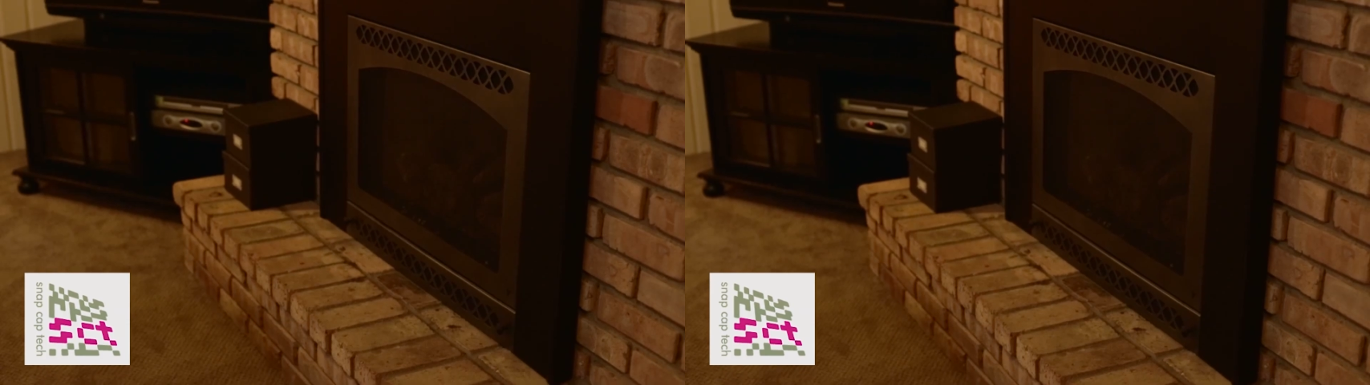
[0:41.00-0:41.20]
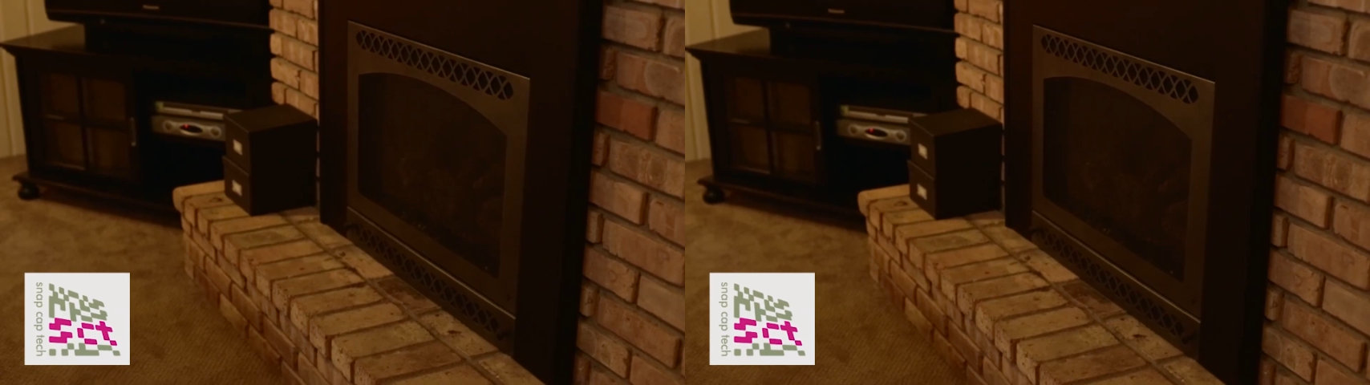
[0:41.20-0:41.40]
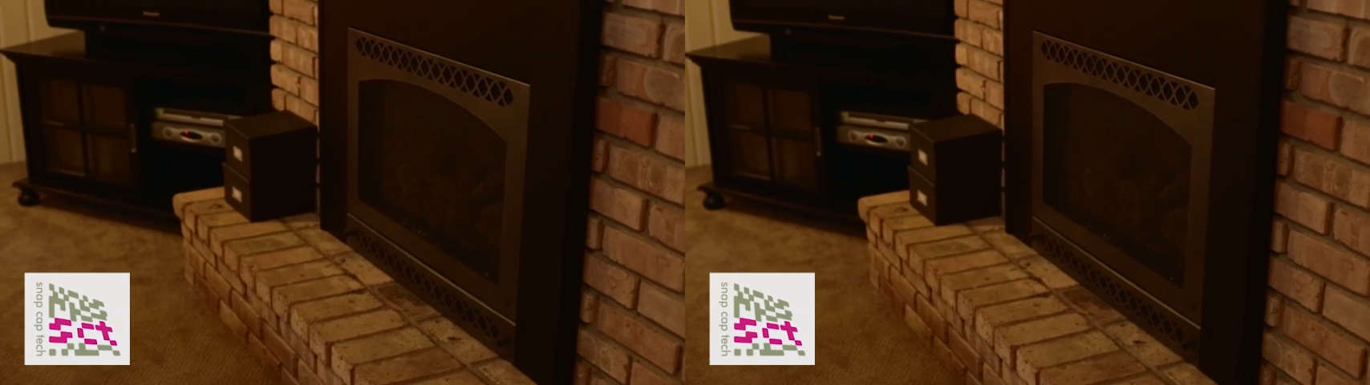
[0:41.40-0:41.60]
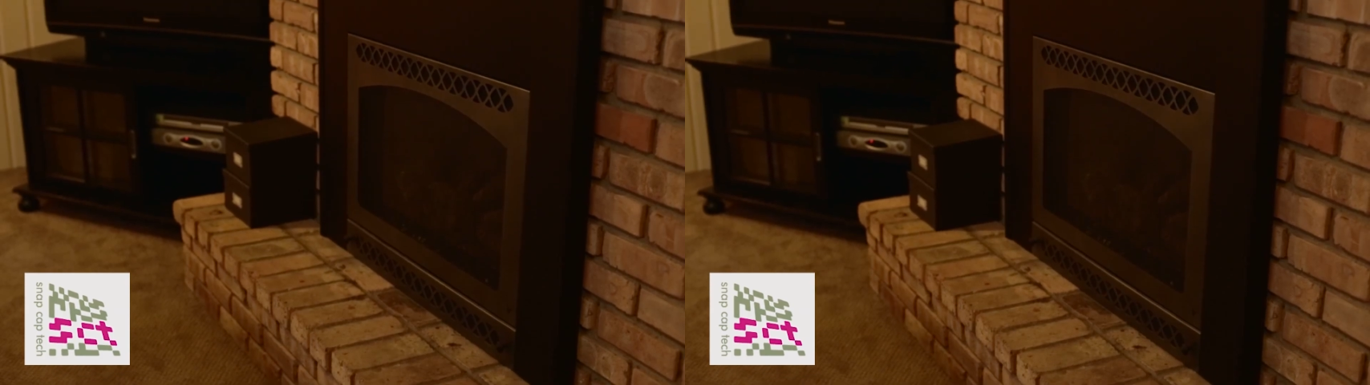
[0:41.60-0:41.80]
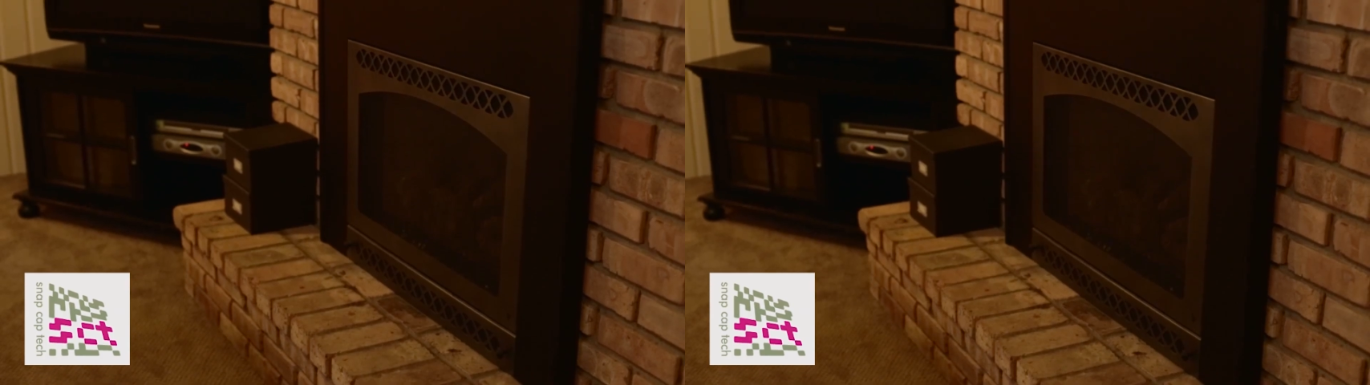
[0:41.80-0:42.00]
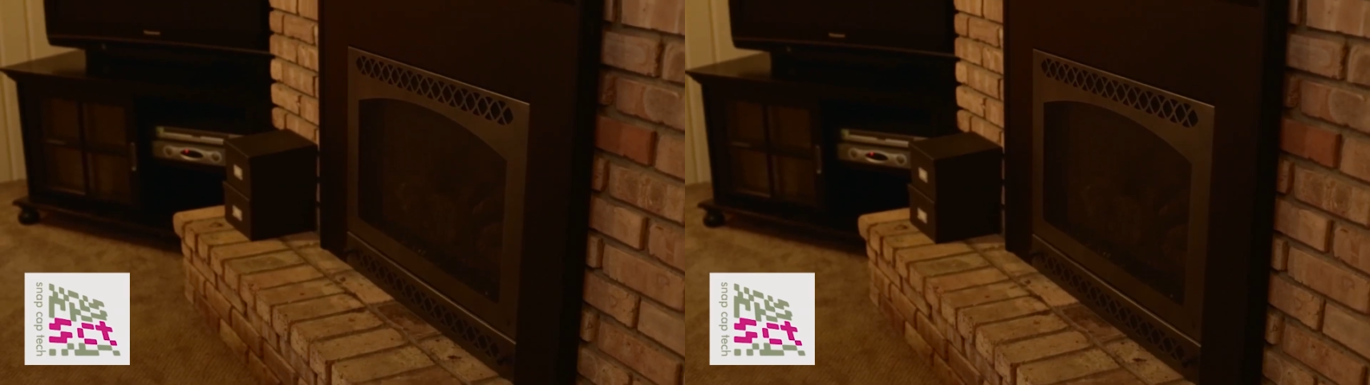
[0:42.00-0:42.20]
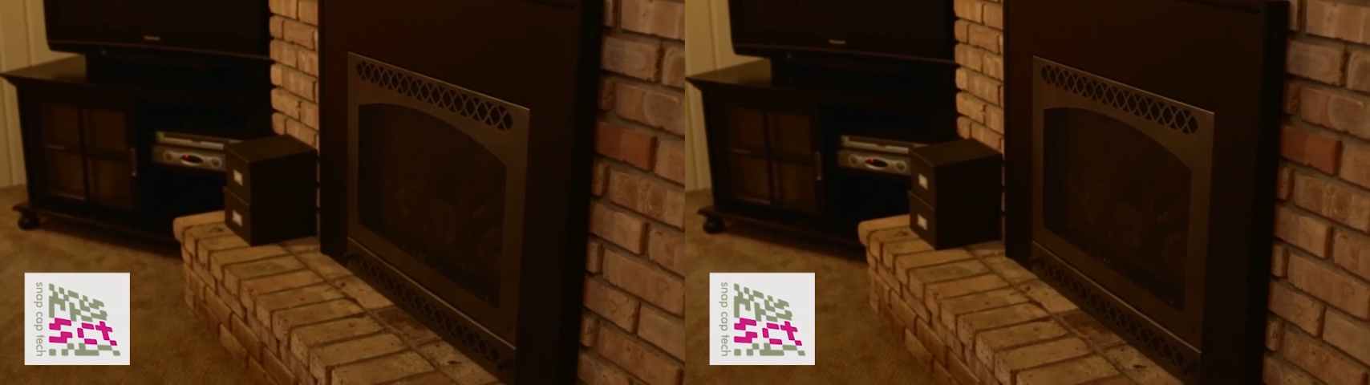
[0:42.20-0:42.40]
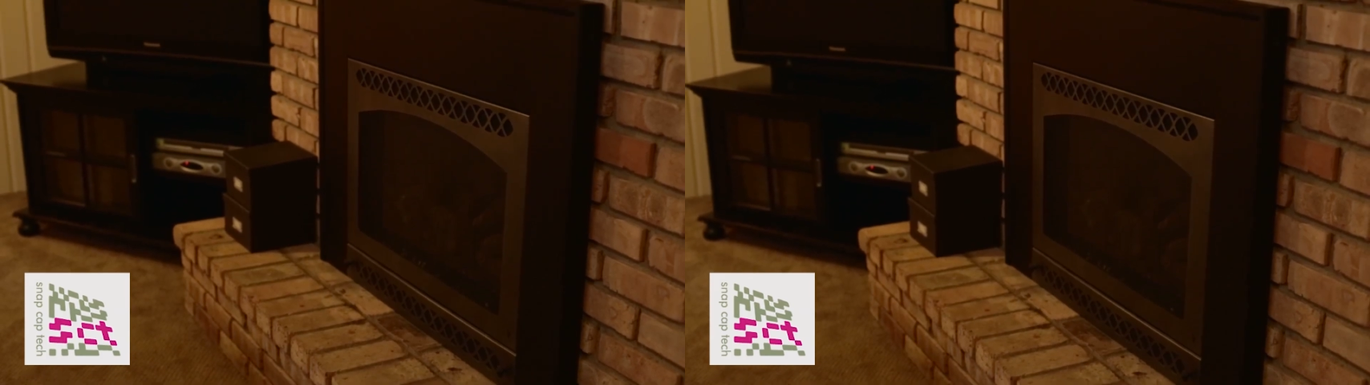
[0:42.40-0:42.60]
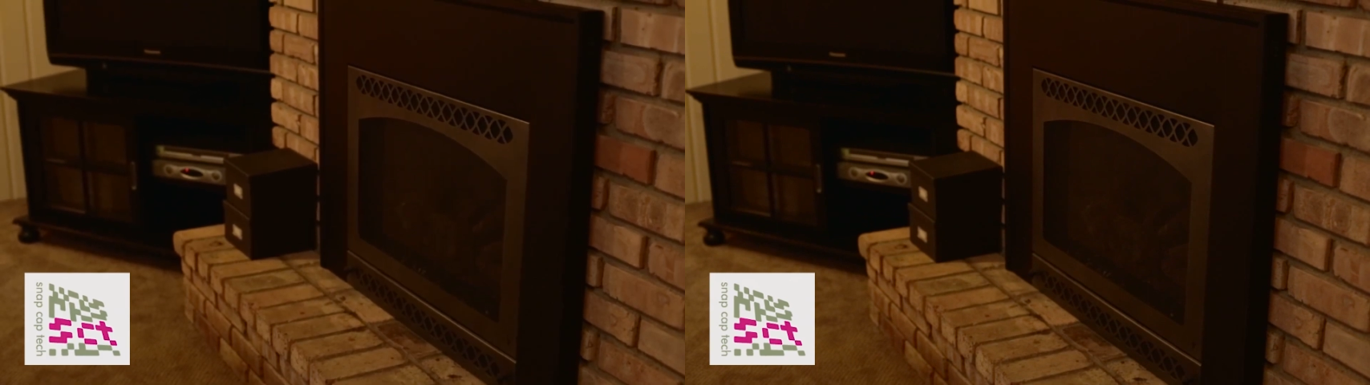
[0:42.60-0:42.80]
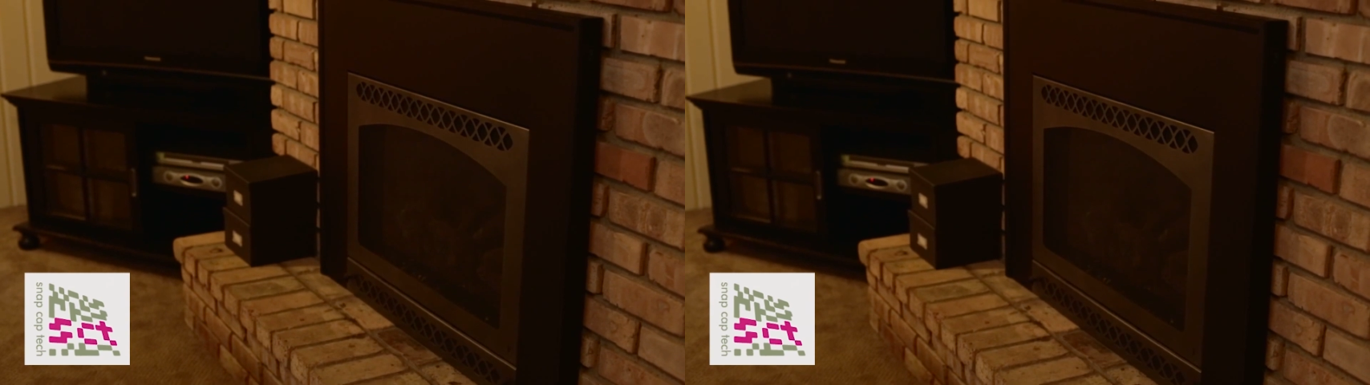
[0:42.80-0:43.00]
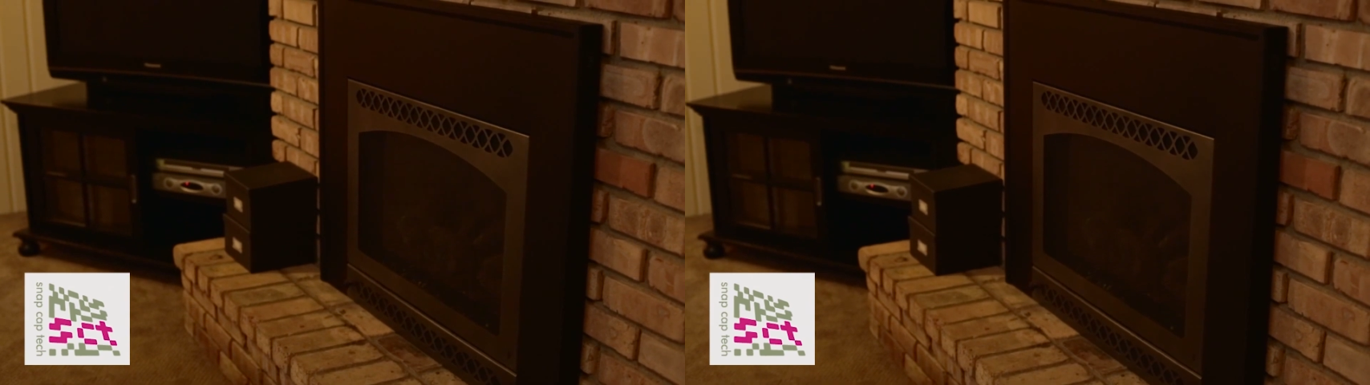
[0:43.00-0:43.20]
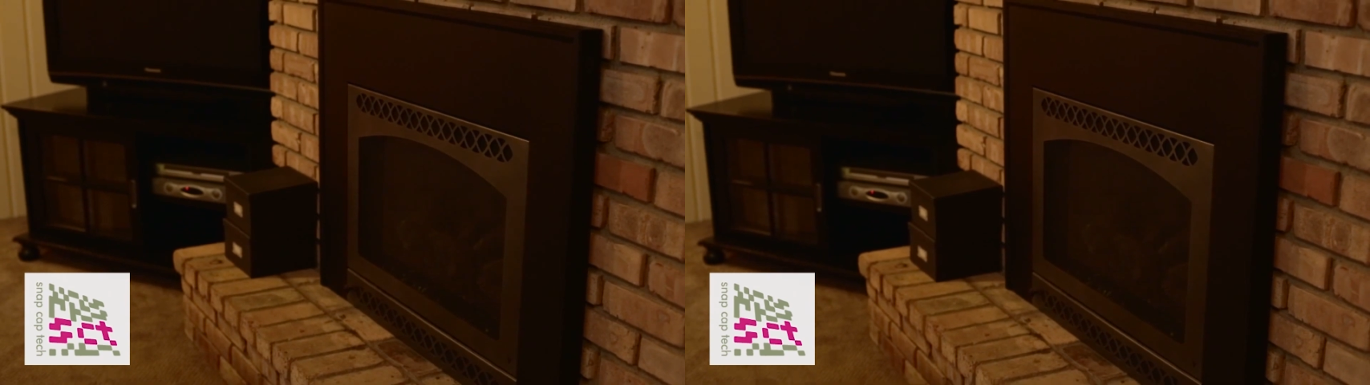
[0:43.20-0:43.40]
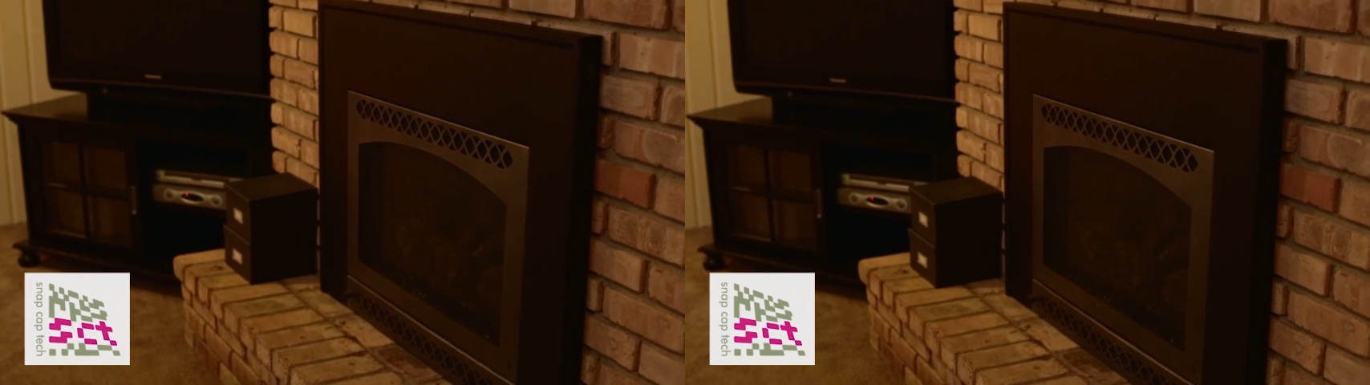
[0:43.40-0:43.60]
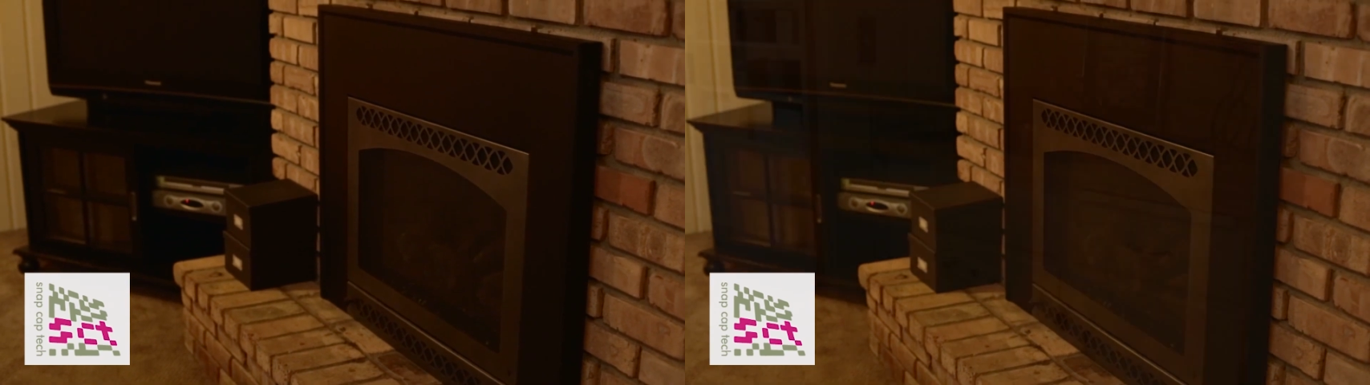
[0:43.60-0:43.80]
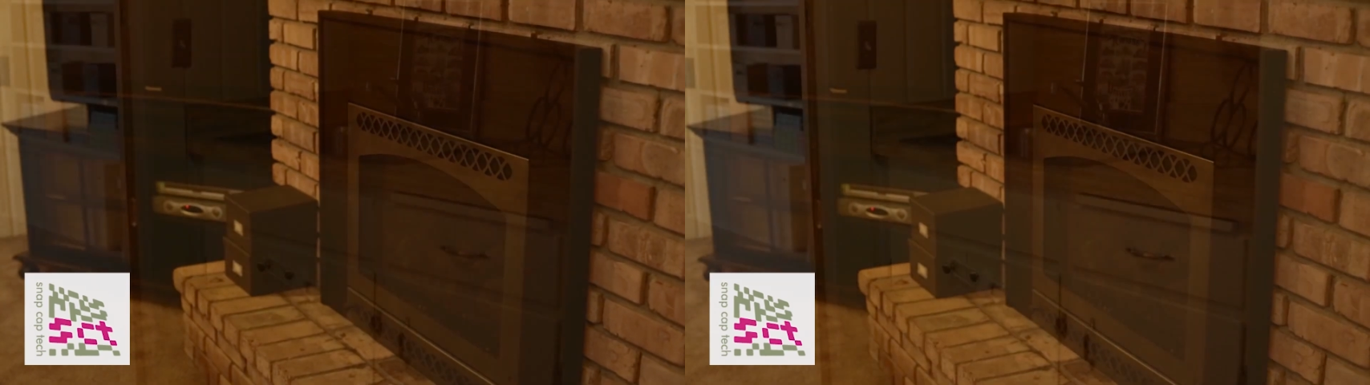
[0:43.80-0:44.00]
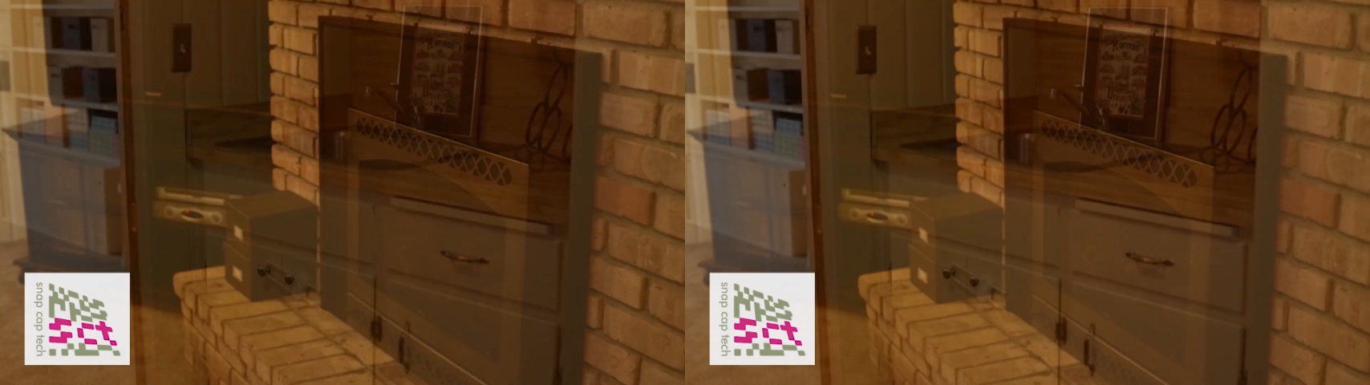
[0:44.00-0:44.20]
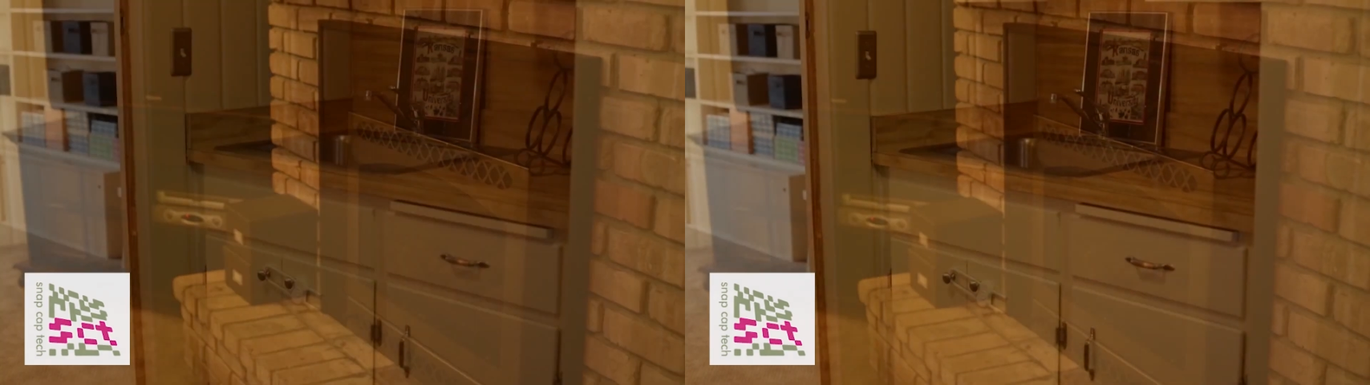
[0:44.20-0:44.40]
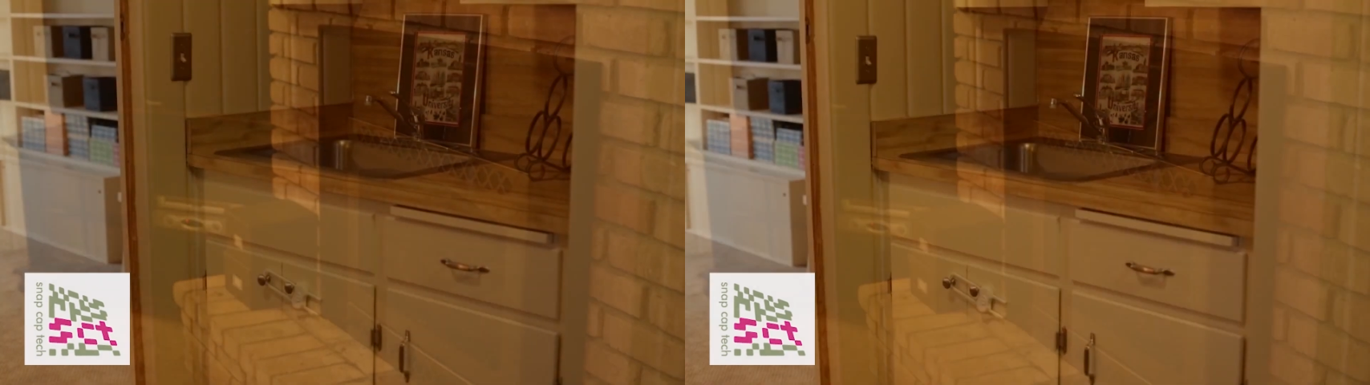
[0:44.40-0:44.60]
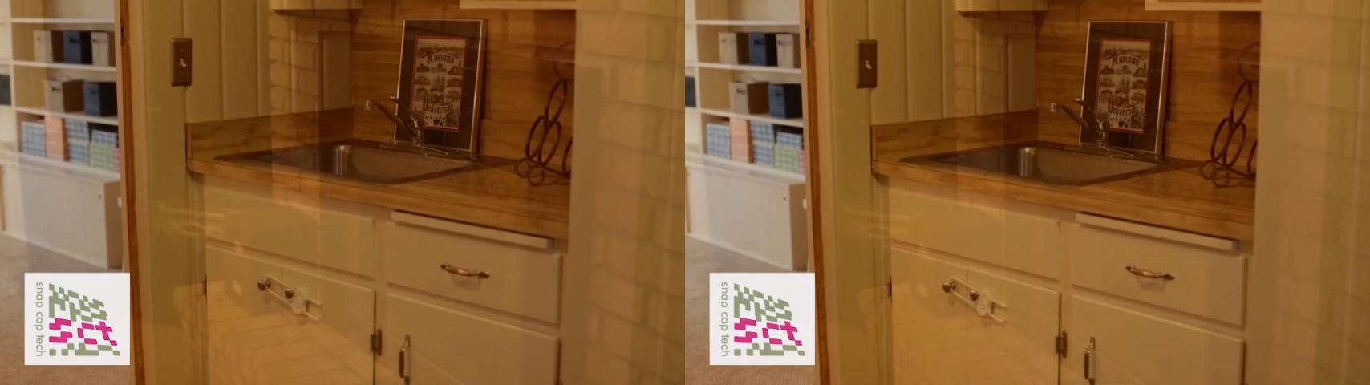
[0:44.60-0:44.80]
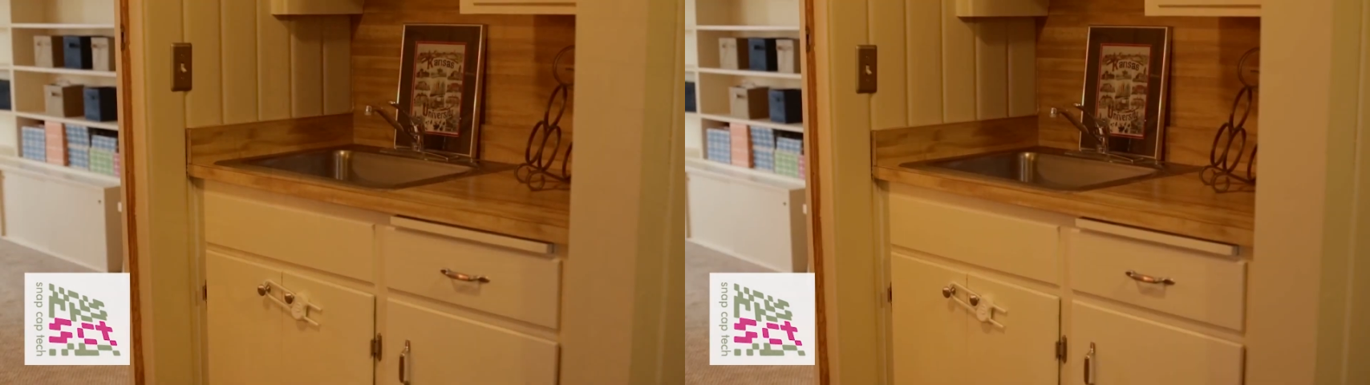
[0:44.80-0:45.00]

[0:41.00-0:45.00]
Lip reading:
[unreadable: no face in view]